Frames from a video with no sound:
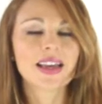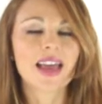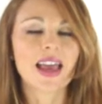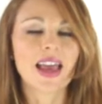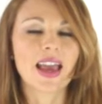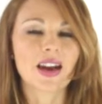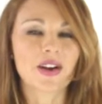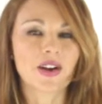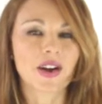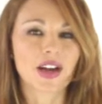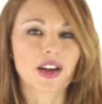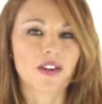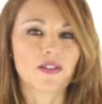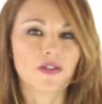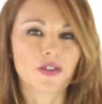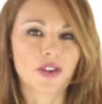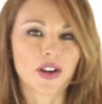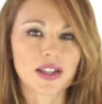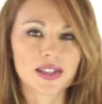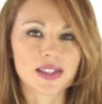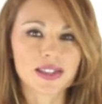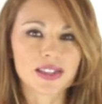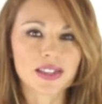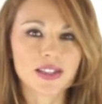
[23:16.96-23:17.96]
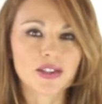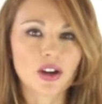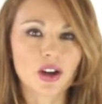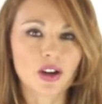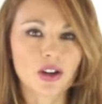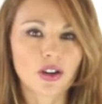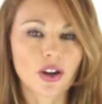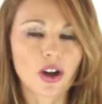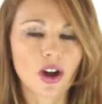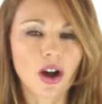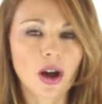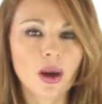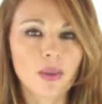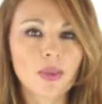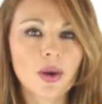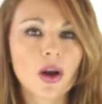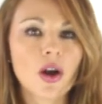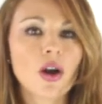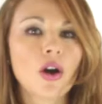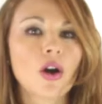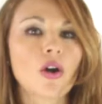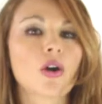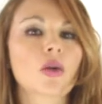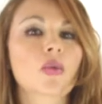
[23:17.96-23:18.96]
erikaferenci.com,
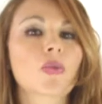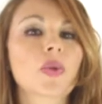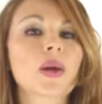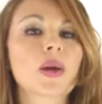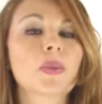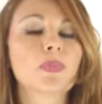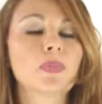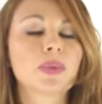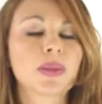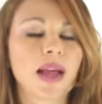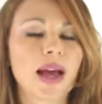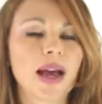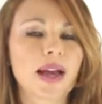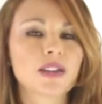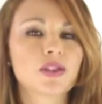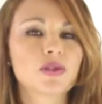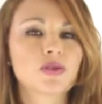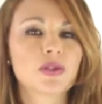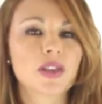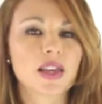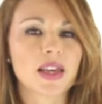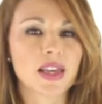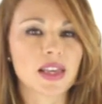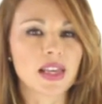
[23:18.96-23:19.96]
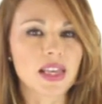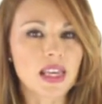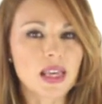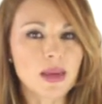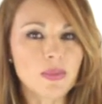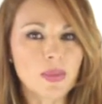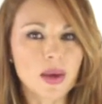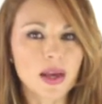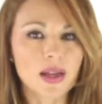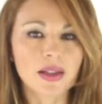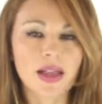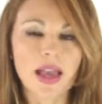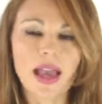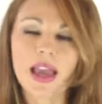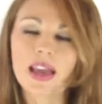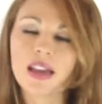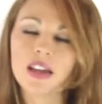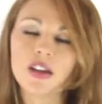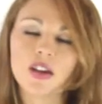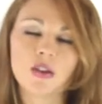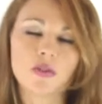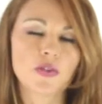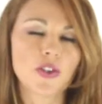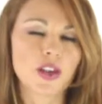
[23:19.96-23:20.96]
or reply to the email,
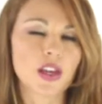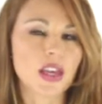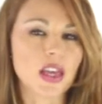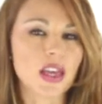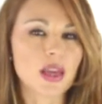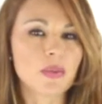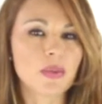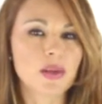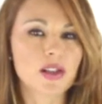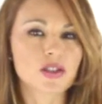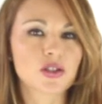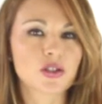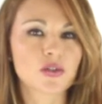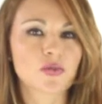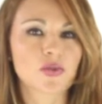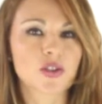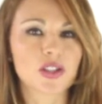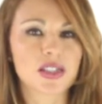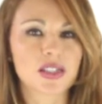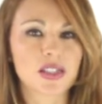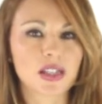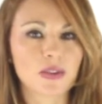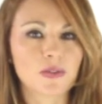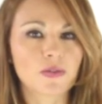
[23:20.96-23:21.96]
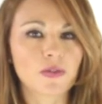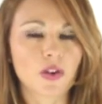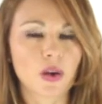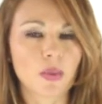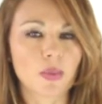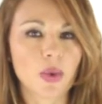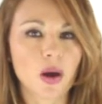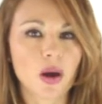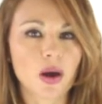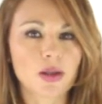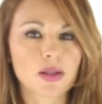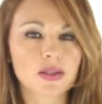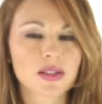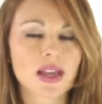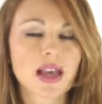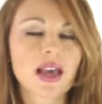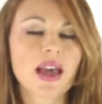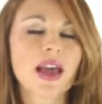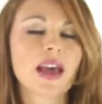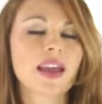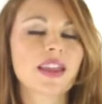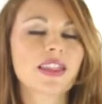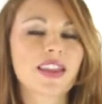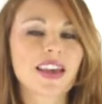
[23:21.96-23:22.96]
any of the emails you've received from us.
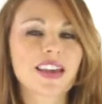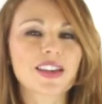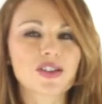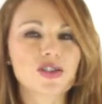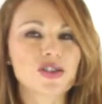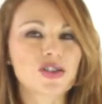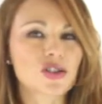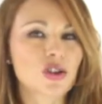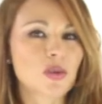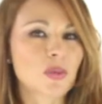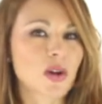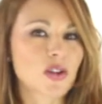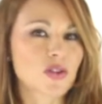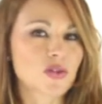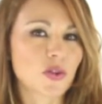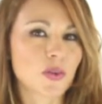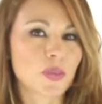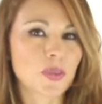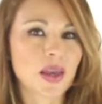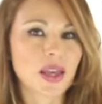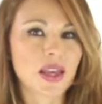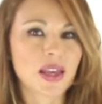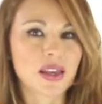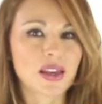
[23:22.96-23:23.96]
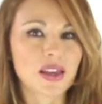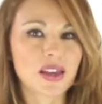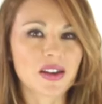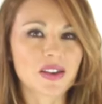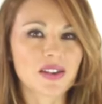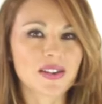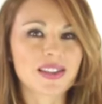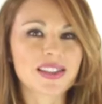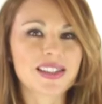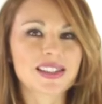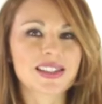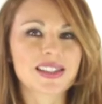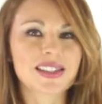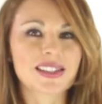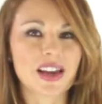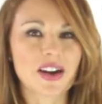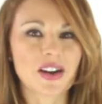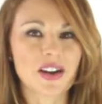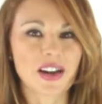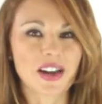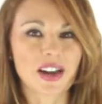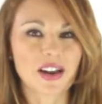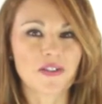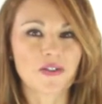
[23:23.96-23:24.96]
Thank you so much for being here. This is
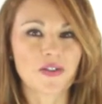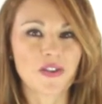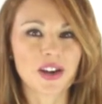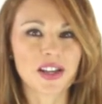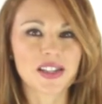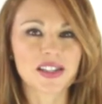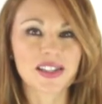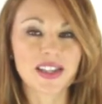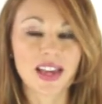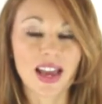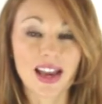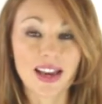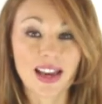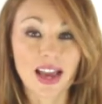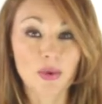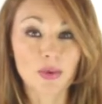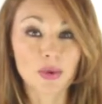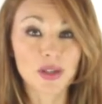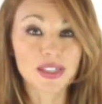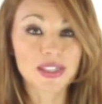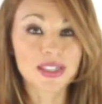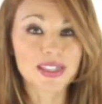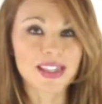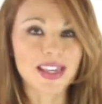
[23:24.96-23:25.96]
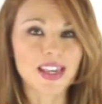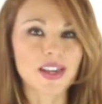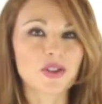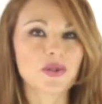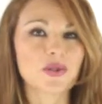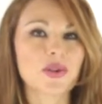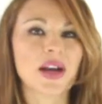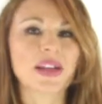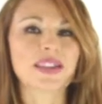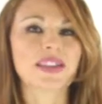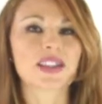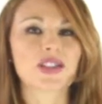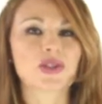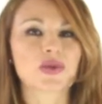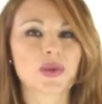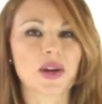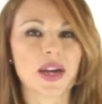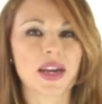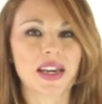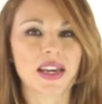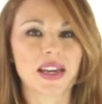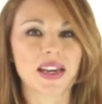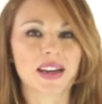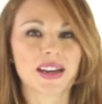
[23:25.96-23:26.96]
Erika Ferenczi, and I will see you at the
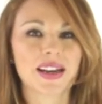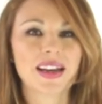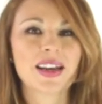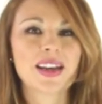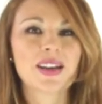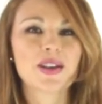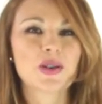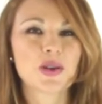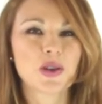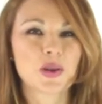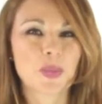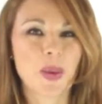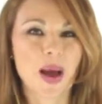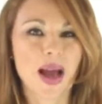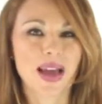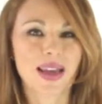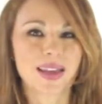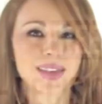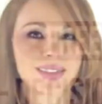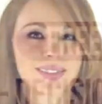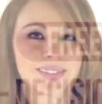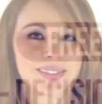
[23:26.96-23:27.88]
training. Goodbye.